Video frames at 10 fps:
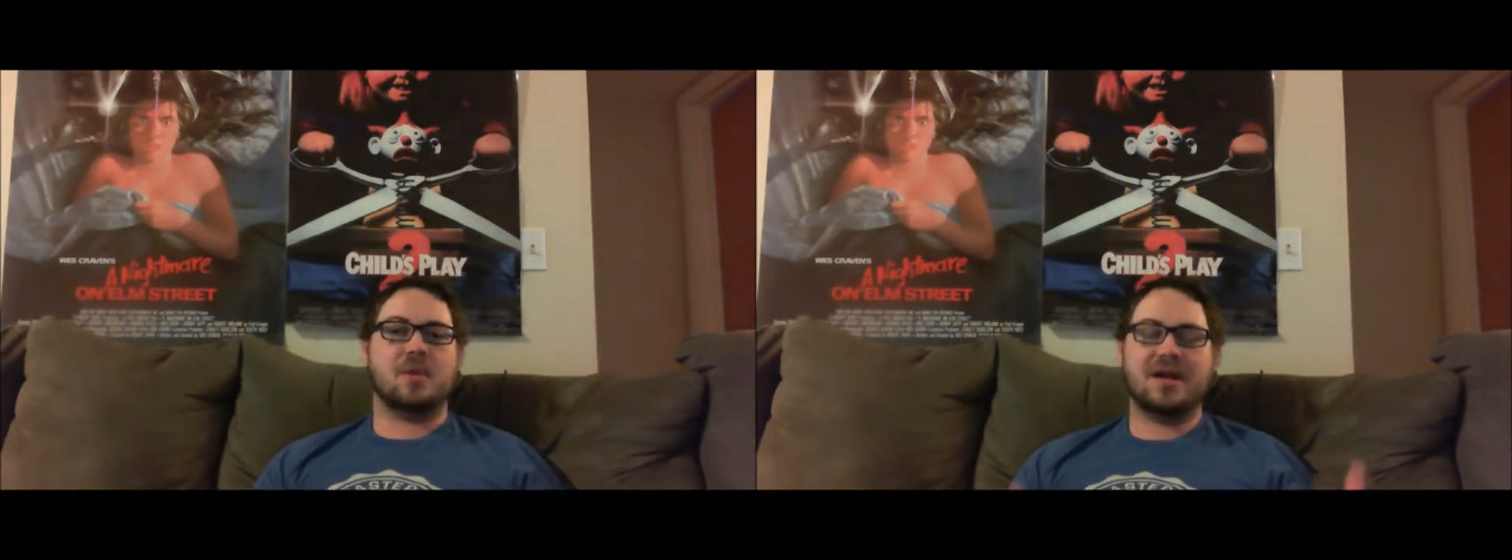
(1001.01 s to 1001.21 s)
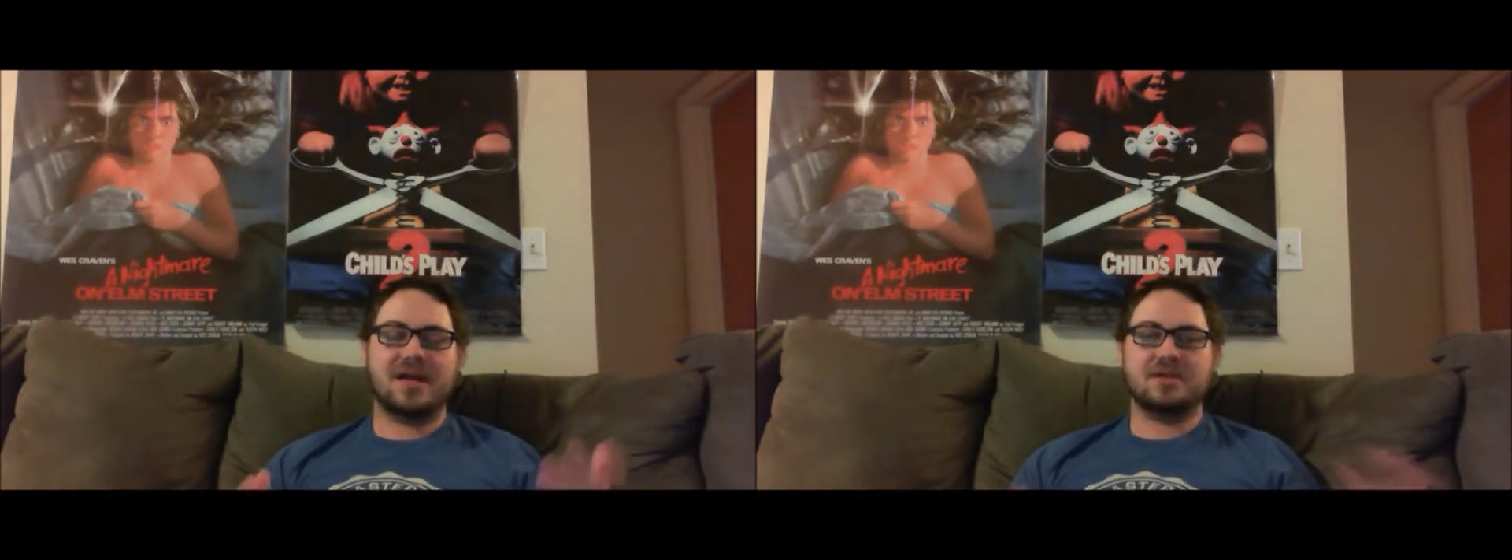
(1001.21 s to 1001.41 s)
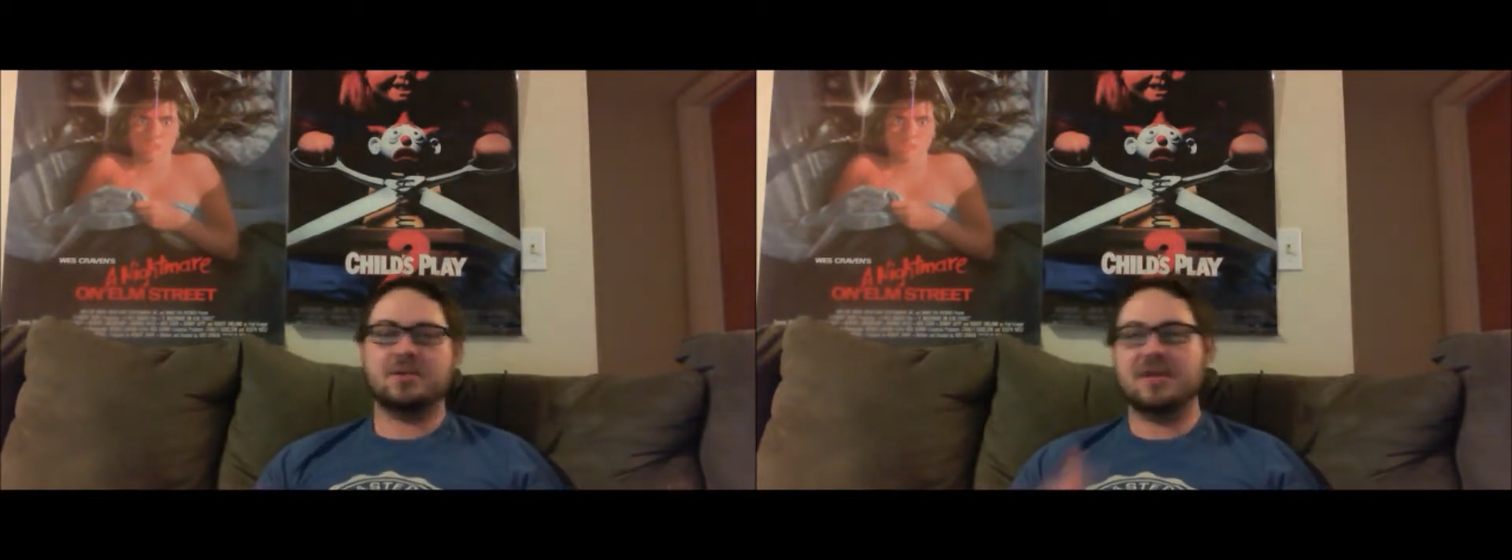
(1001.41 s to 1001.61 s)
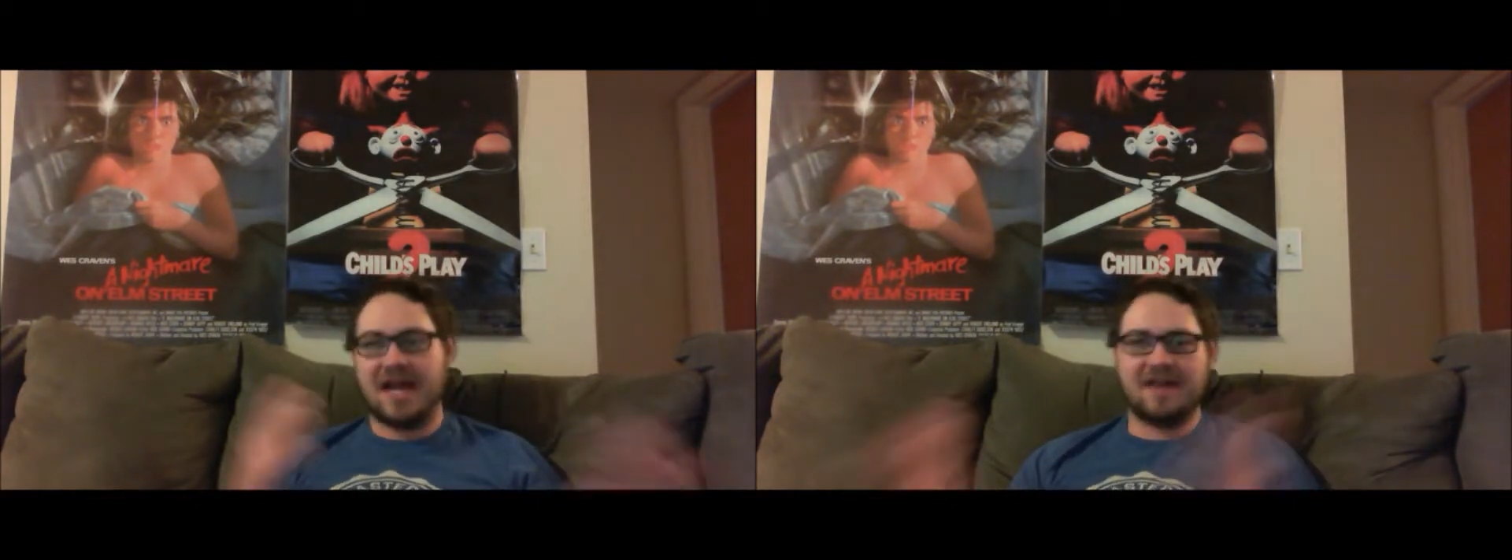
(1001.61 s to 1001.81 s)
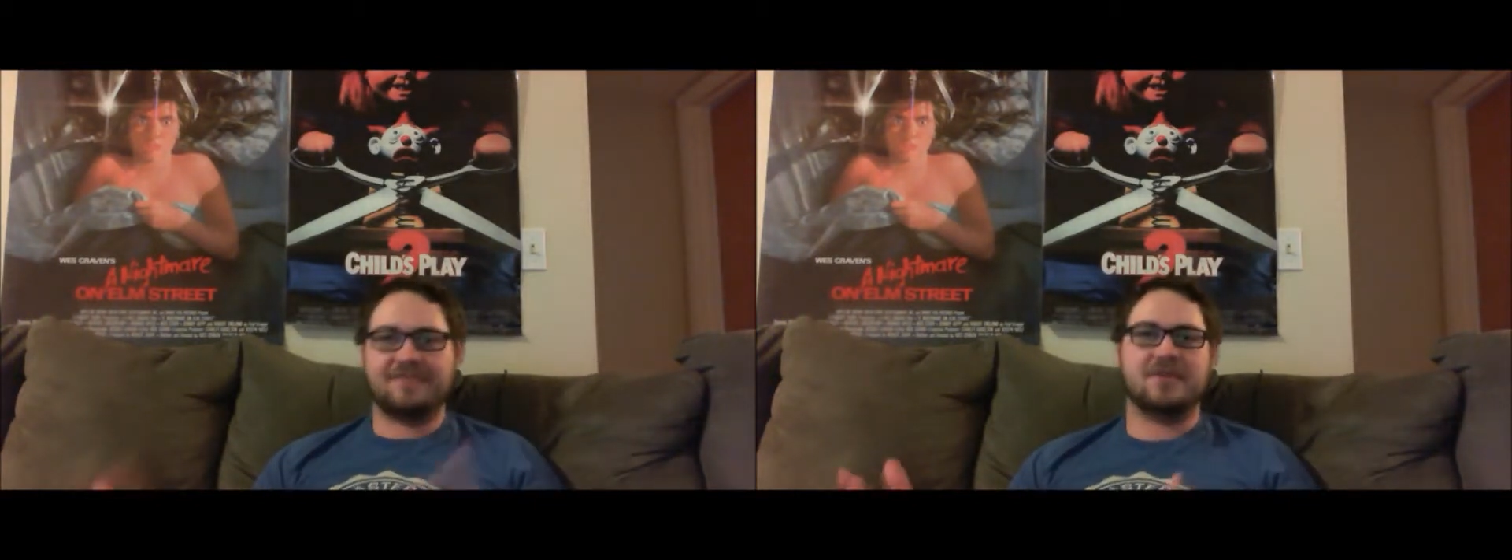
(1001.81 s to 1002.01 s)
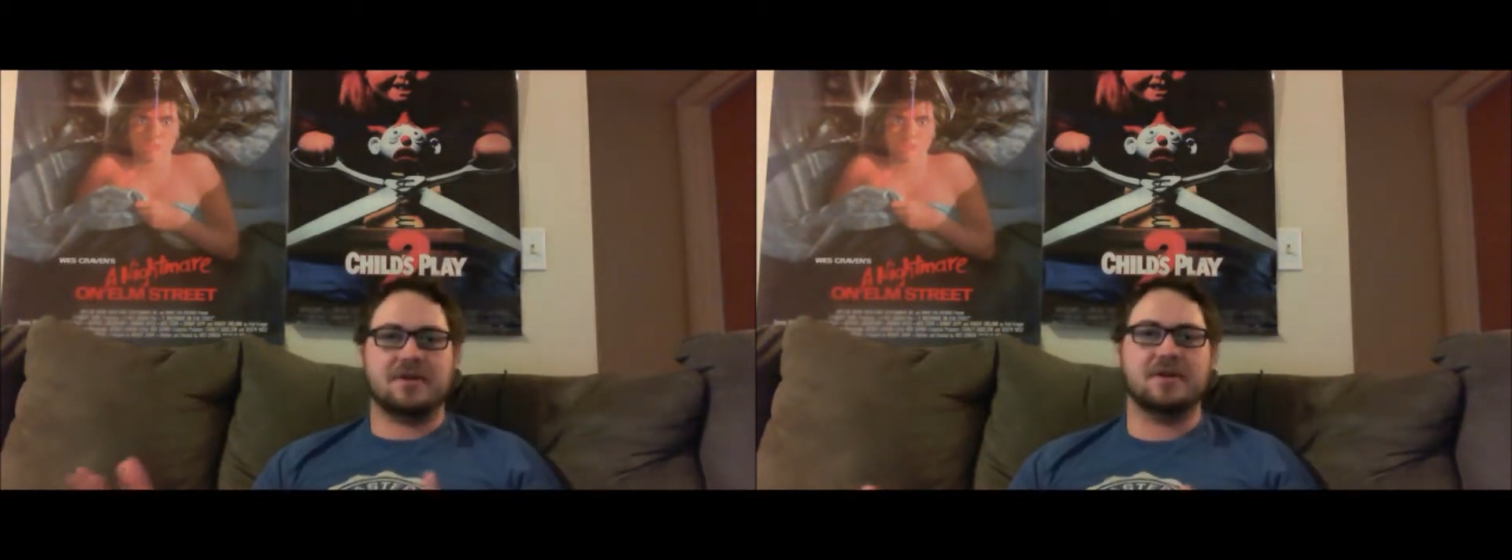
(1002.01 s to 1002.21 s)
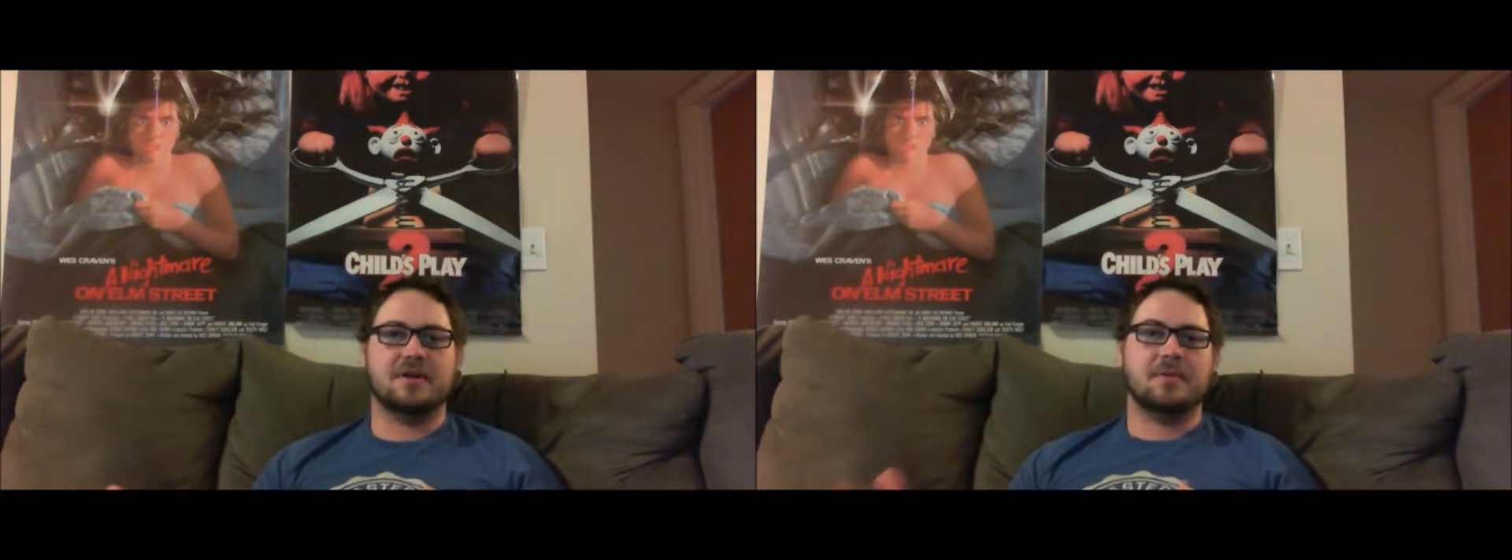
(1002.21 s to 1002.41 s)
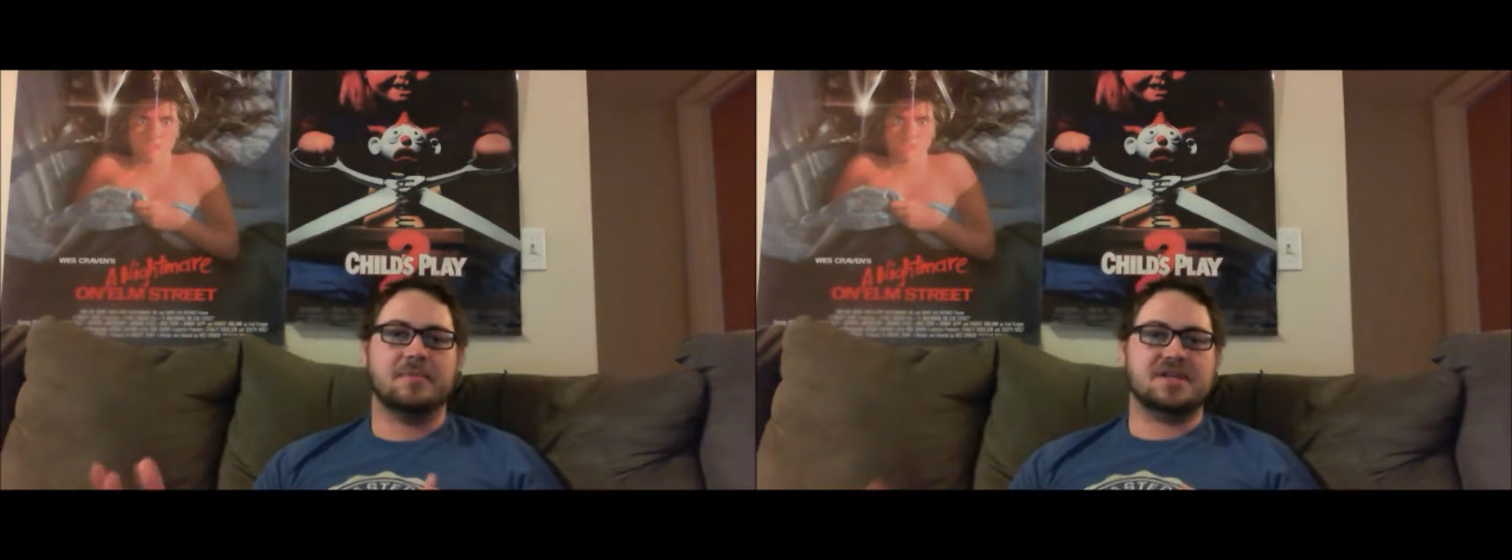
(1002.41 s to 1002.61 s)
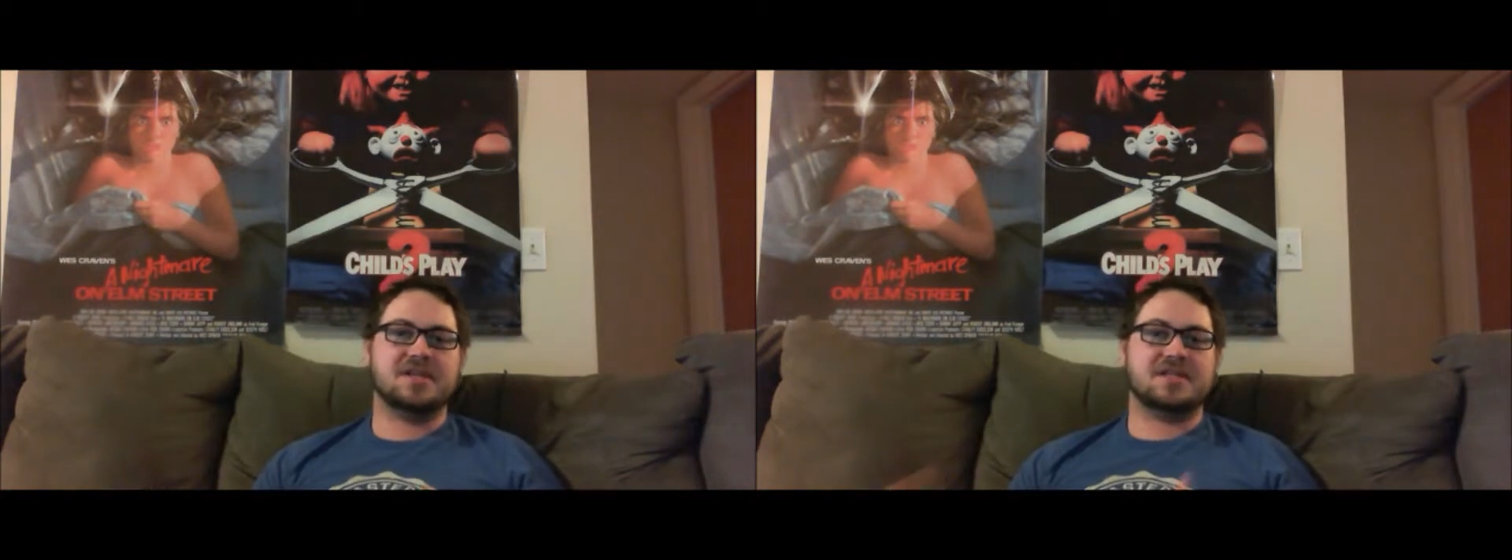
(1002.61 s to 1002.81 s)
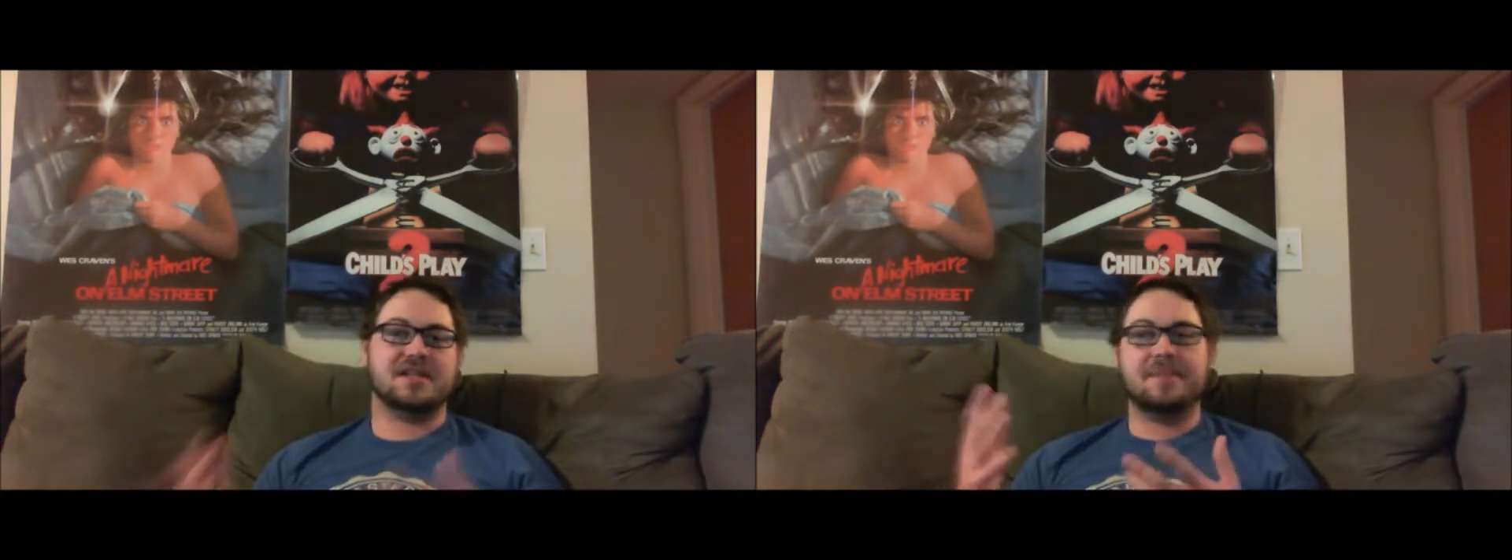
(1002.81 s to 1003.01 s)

why not do it after Batista?